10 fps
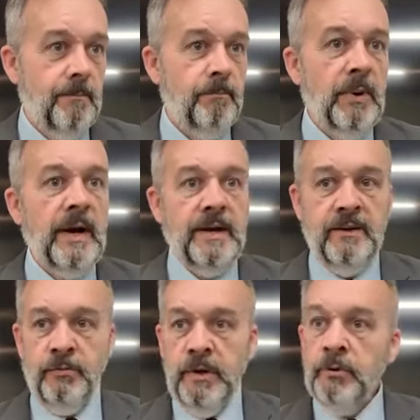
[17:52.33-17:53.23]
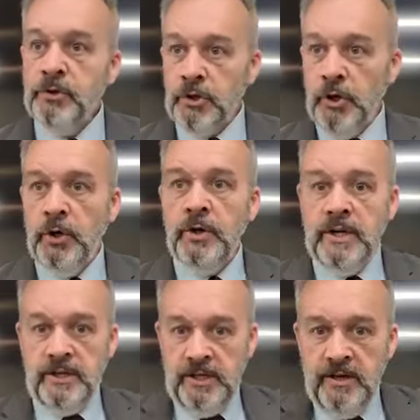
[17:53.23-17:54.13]
But if we will turn
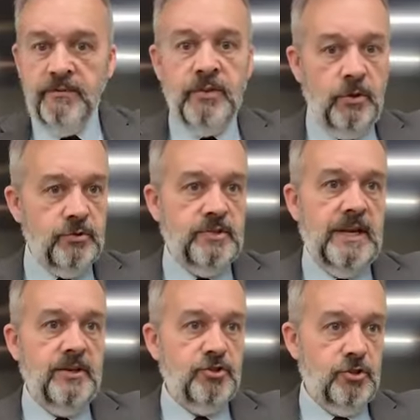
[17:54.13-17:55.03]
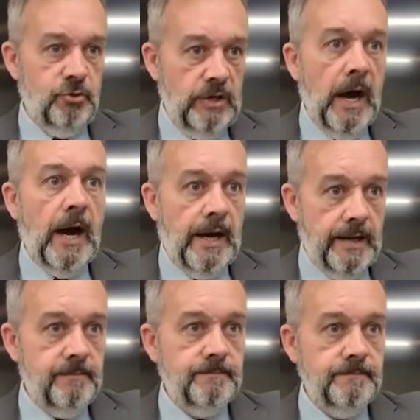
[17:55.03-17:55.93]
and give those things to God
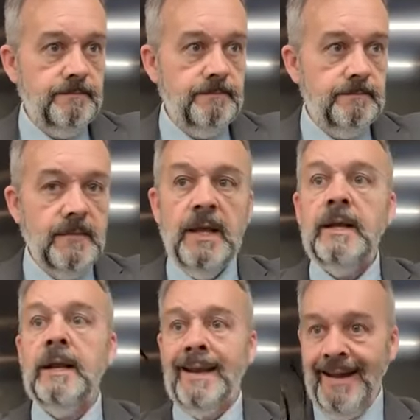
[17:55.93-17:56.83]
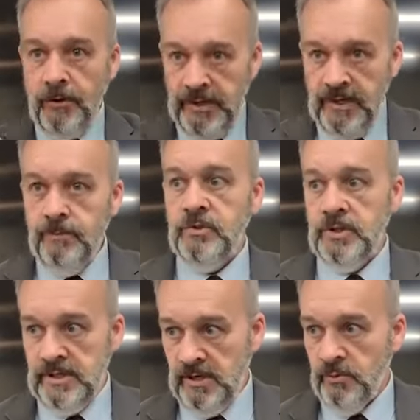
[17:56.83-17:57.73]
and allow Him
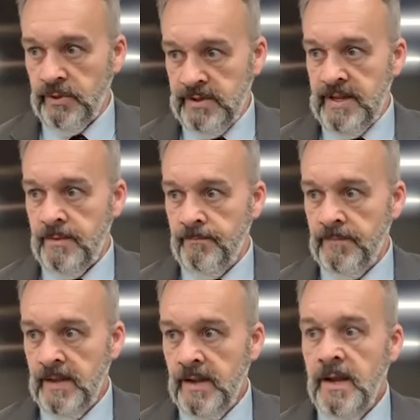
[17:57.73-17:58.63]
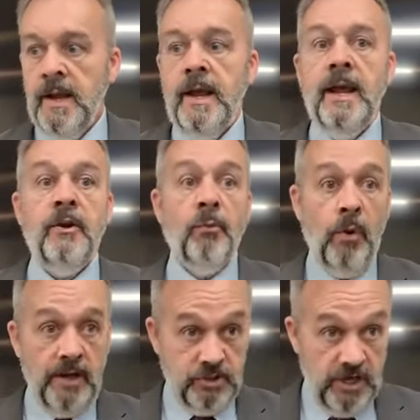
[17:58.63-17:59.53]
to deal with them and
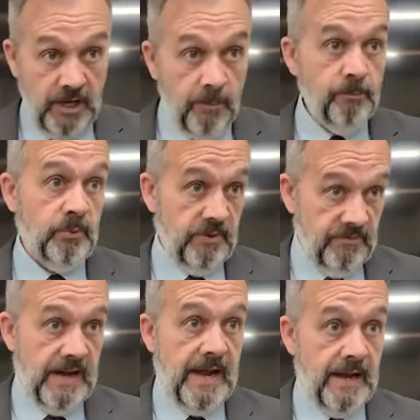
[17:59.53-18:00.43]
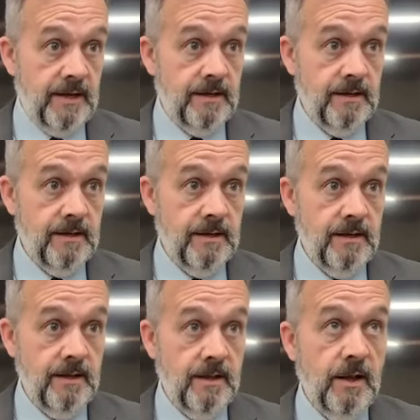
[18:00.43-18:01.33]
watch Him provide,
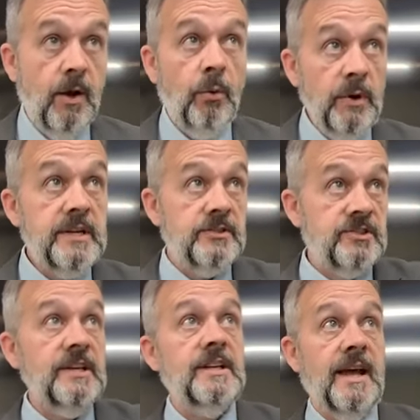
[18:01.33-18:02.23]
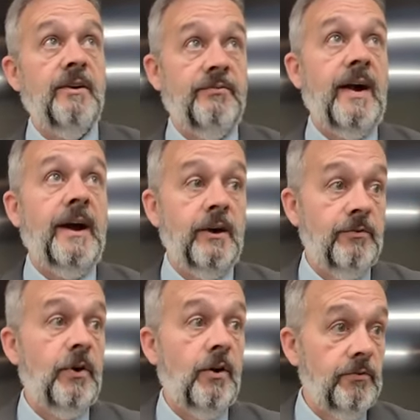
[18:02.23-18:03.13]
we can see that fire
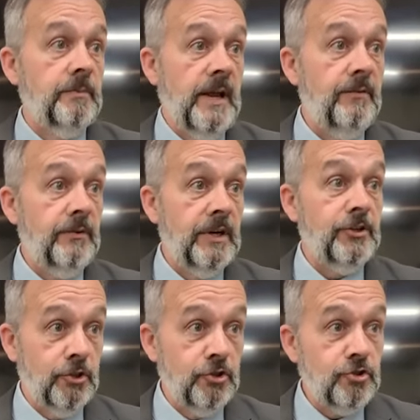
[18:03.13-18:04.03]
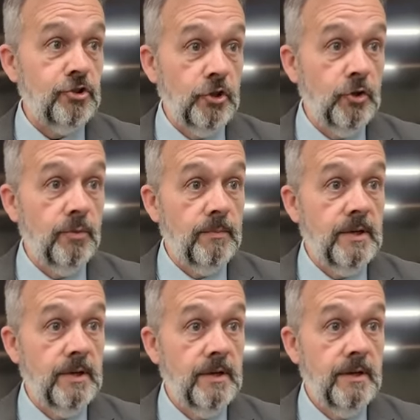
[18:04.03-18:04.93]
fall from heaven and consume
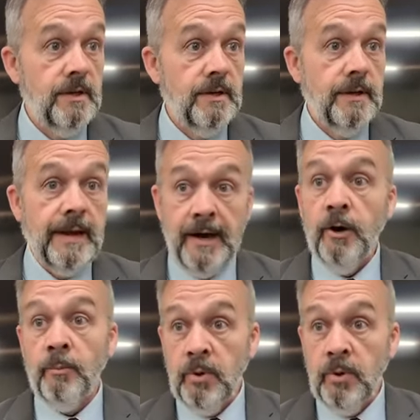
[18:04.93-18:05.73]
our